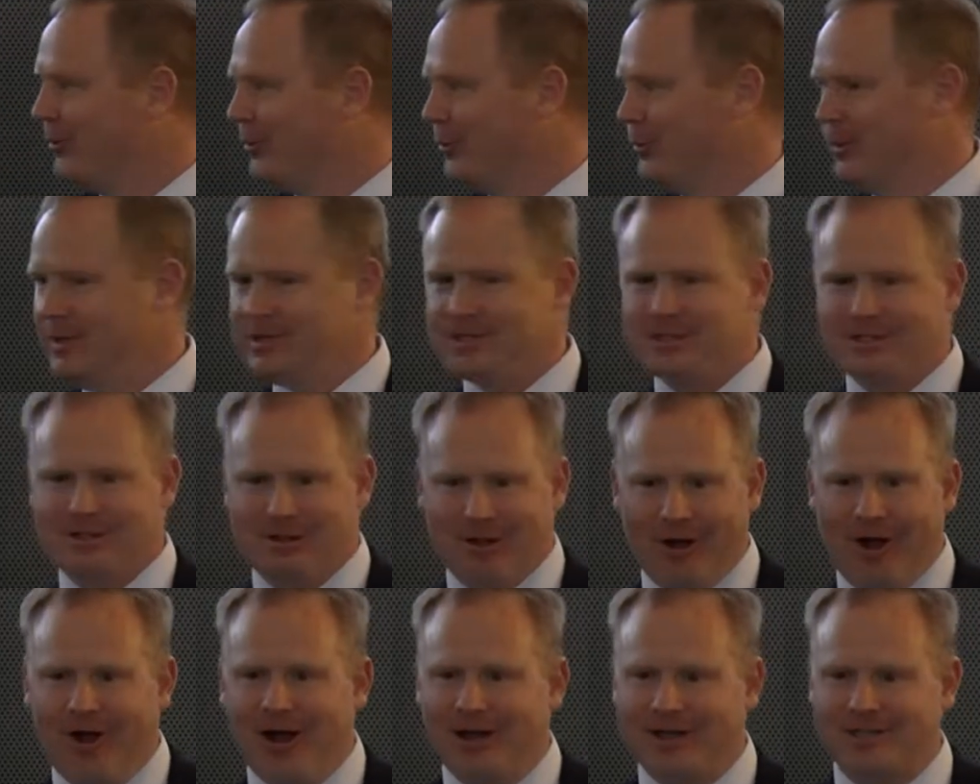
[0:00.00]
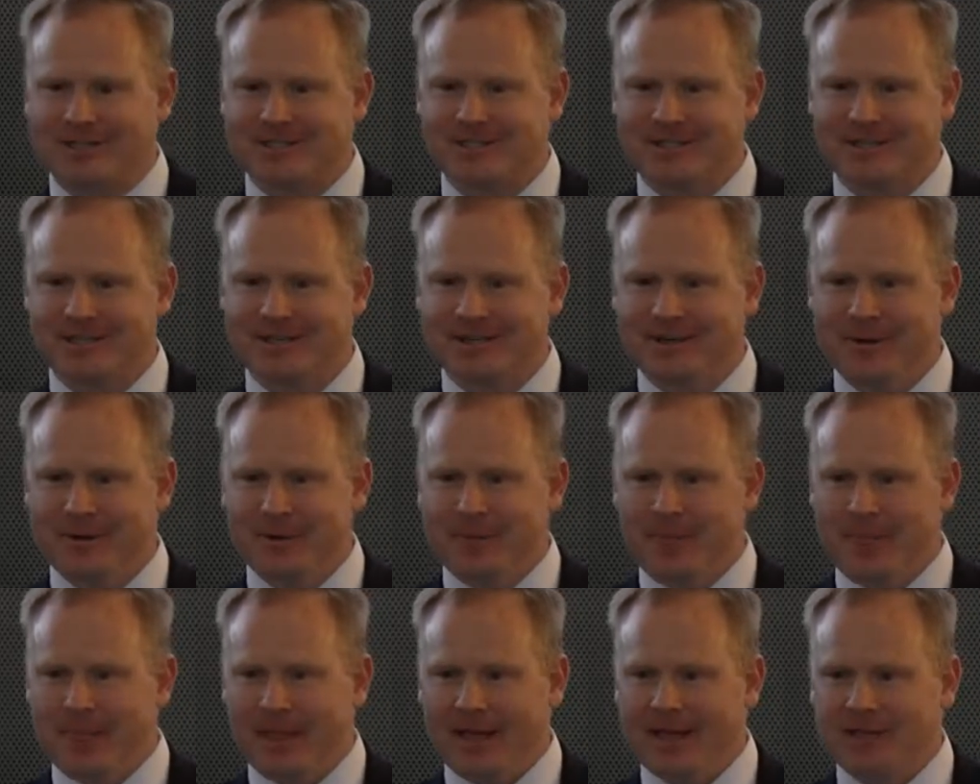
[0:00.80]
We just lost.
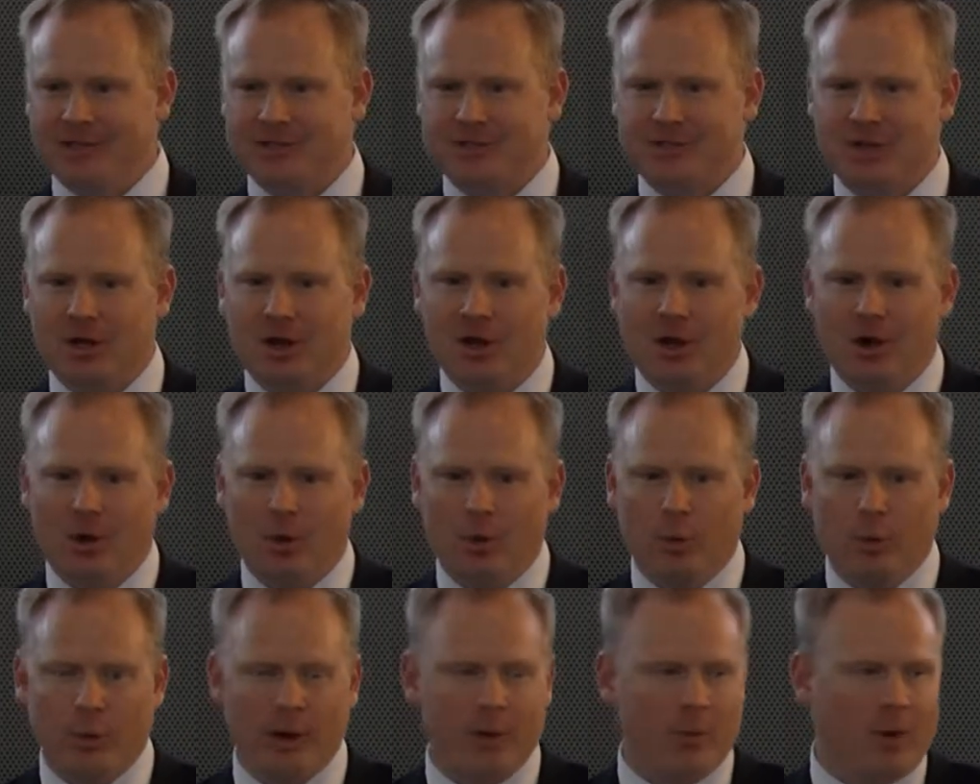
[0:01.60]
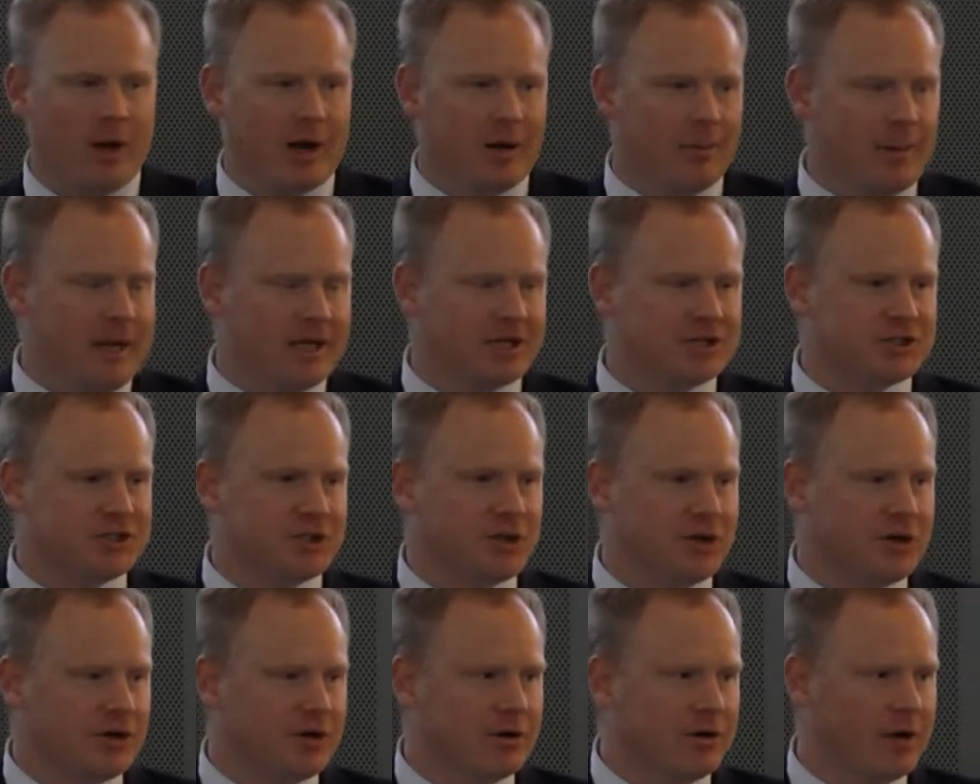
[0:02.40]
And so we want to make
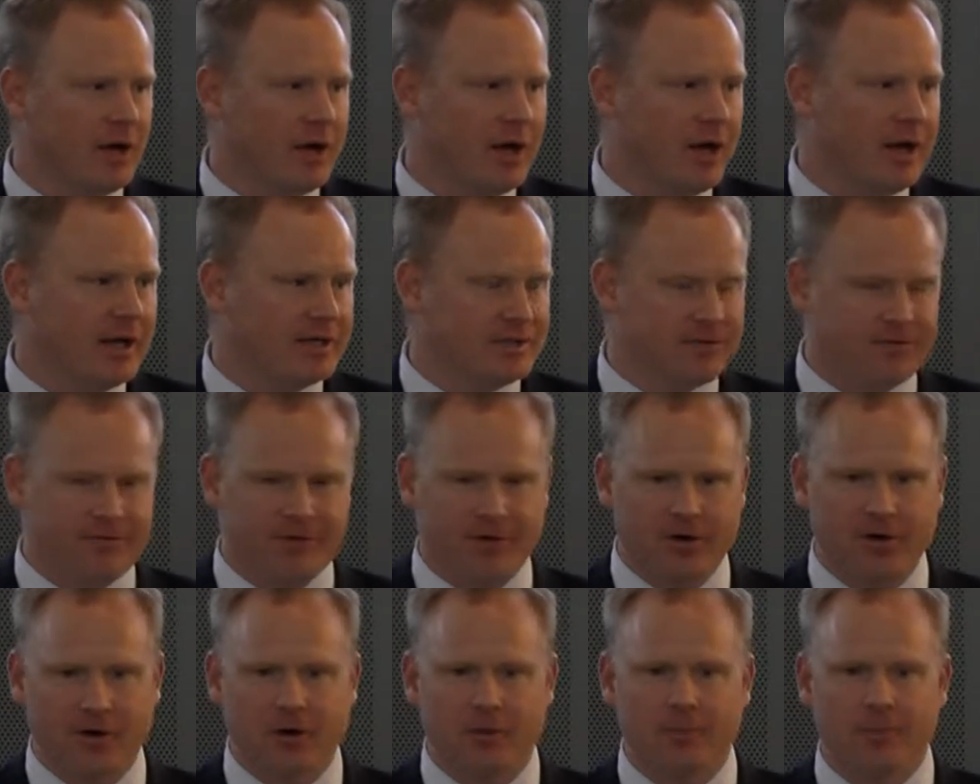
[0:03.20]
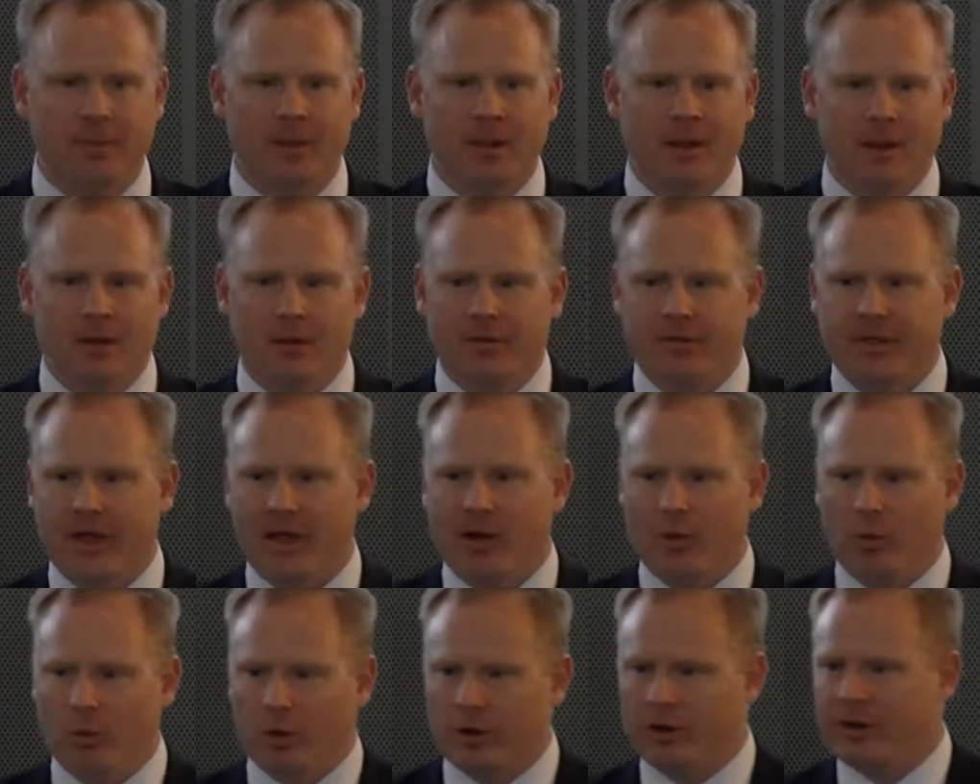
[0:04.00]
sure as a firm
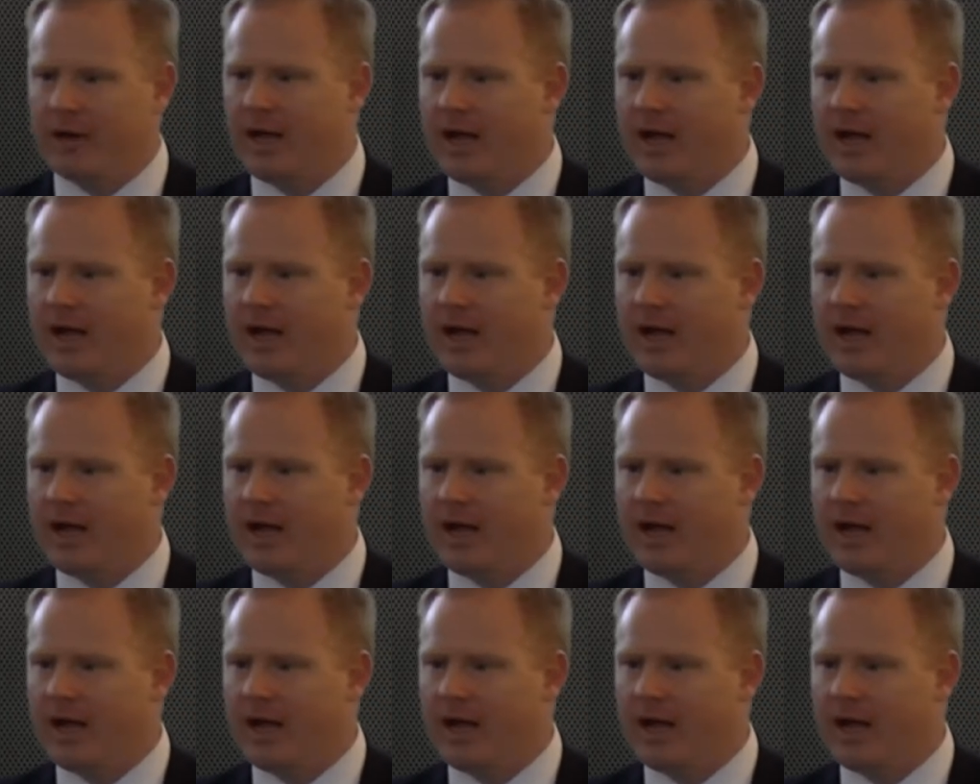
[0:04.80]
that we're